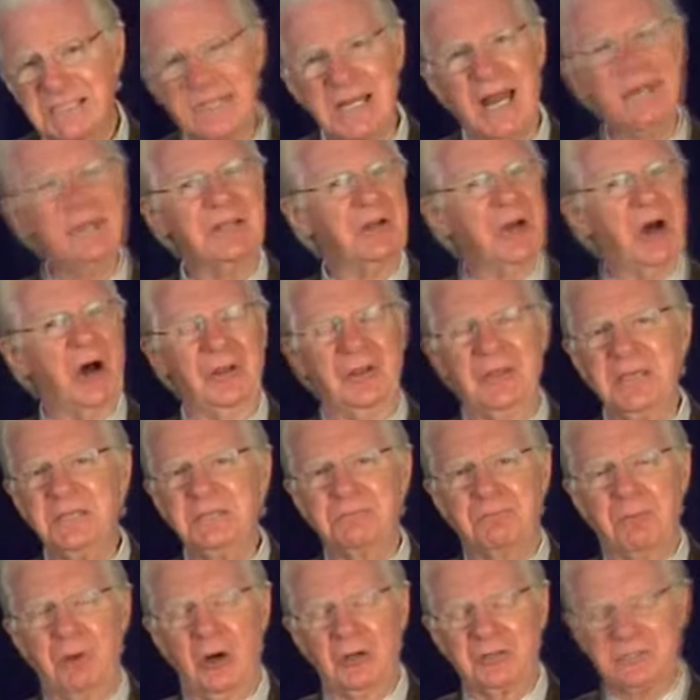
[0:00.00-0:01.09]
studied all these
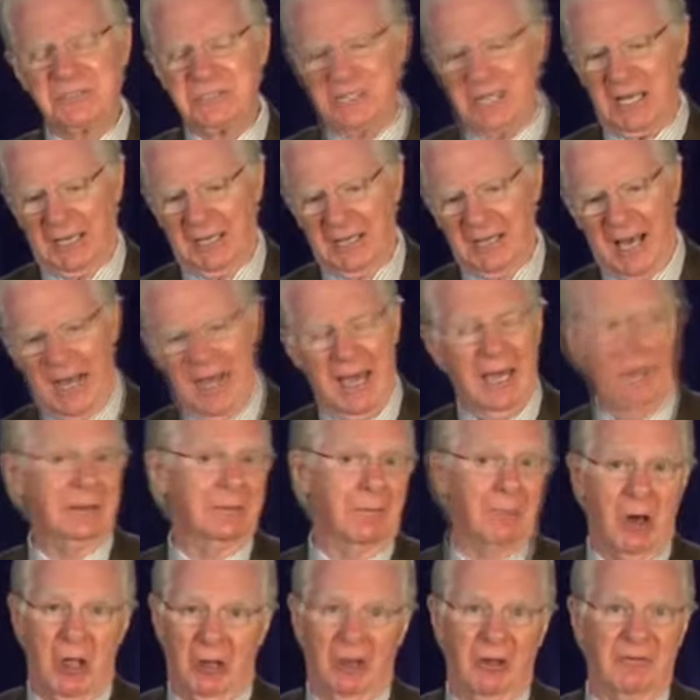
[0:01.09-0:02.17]
books and I had
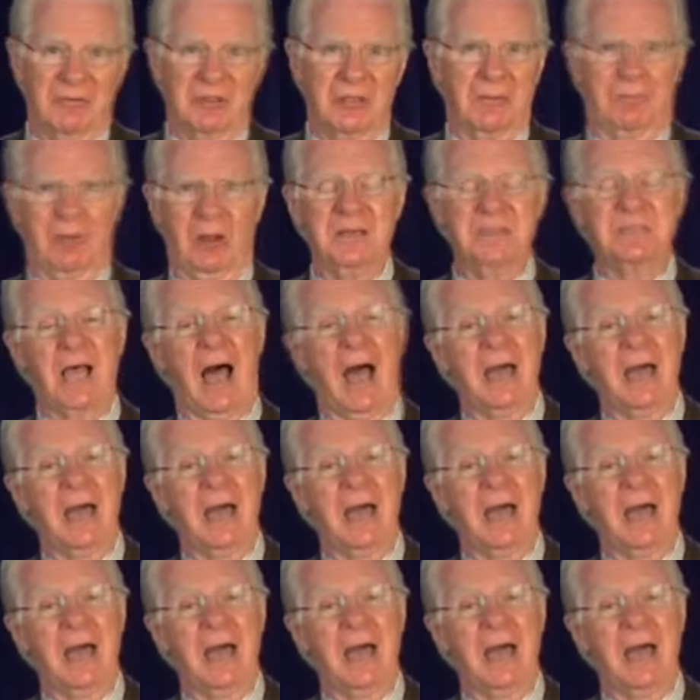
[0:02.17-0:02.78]
them all over the place.